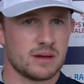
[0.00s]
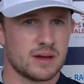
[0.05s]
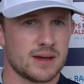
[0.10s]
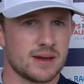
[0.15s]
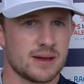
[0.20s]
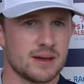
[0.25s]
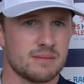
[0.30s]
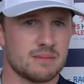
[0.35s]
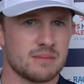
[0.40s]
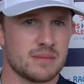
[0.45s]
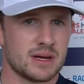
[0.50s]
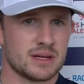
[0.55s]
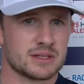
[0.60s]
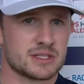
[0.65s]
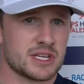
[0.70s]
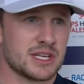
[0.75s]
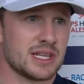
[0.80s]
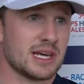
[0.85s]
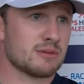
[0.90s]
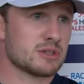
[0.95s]
I'd
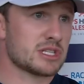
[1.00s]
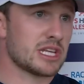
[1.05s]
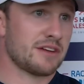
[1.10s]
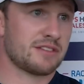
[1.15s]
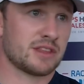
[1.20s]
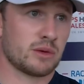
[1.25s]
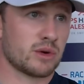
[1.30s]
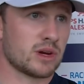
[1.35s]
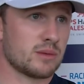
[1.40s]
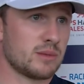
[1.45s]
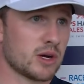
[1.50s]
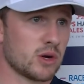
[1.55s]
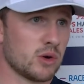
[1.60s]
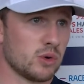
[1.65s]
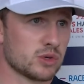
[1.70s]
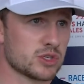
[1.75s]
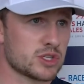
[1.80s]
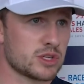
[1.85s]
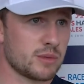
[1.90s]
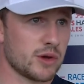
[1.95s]
say that was definitely one of my
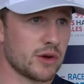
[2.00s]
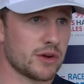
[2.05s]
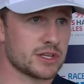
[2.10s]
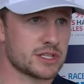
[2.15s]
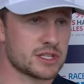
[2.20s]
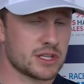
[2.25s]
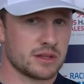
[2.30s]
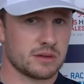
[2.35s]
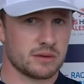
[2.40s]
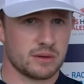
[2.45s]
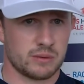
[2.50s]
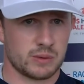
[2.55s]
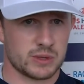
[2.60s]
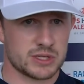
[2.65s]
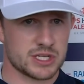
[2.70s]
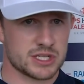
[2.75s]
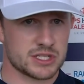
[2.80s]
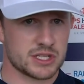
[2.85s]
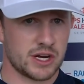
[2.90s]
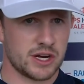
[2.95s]
goals, to be honest,
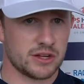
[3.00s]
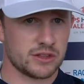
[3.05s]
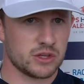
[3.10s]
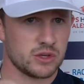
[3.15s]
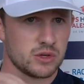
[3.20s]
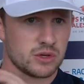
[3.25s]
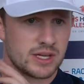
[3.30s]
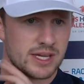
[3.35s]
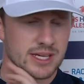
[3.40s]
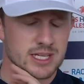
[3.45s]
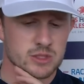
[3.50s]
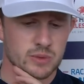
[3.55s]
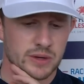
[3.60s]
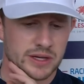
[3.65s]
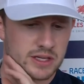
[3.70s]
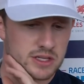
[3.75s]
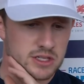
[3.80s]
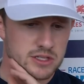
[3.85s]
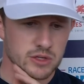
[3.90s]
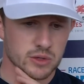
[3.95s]
once I started the UK
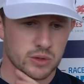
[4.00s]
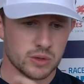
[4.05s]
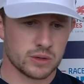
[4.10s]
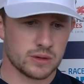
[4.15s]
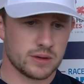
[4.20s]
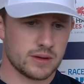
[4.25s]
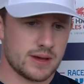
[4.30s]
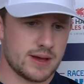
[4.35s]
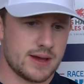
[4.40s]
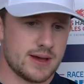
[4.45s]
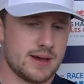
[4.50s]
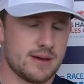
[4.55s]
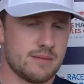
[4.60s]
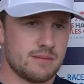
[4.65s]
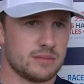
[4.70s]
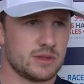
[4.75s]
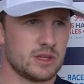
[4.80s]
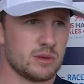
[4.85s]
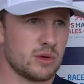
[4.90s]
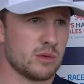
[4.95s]
swing, so
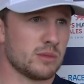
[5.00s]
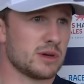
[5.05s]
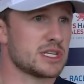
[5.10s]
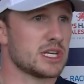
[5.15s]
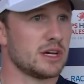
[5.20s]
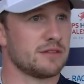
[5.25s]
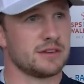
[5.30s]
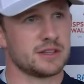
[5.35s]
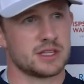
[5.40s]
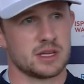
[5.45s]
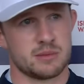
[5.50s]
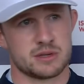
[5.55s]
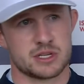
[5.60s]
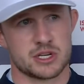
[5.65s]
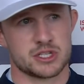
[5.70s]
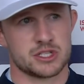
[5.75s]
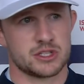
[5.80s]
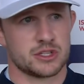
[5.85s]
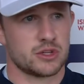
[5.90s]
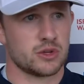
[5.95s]
to put myself into a
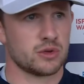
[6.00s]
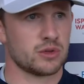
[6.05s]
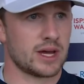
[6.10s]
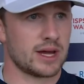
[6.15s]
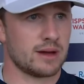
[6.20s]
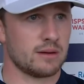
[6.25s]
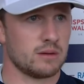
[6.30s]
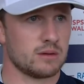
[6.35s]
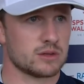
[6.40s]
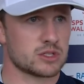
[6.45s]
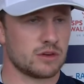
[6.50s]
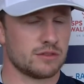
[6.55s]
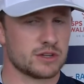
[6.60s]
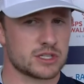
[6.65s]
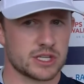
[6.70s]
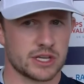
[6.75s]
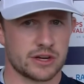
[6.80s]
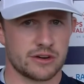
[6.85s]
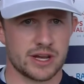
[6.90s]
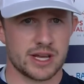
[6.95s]
position to do that was
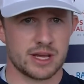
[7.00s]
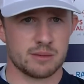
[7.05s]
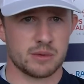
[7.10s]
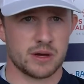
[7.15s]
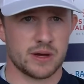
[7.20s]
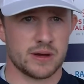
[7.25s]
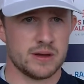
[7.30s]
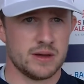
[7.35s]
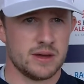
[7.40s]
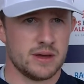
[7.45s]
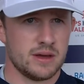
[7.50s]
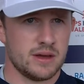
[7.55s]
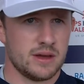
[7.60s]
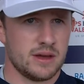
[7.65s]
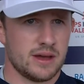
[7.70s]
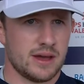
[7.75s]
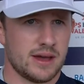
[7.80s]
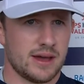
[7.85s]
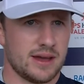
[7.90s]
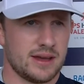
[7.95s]
obviously great, but
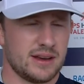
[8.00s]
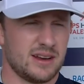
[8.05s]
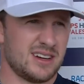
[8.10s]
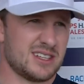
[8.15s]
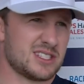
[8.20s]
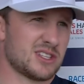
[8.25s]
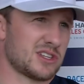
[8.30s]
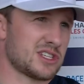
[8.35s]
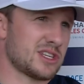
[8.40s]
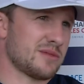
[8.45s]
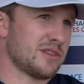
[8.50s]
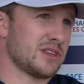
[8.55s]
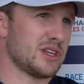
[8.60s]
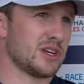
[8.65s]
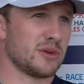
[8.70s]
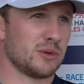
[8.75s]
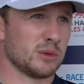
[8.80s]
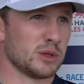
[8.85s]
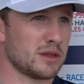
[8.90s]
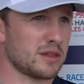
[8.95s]
no, it's not something
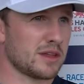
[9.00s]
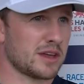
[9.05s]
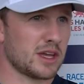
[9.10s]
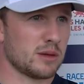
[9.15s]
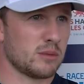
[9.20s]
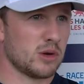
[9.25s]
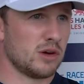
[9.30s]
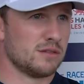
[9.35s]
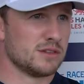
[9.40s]
you can really think about.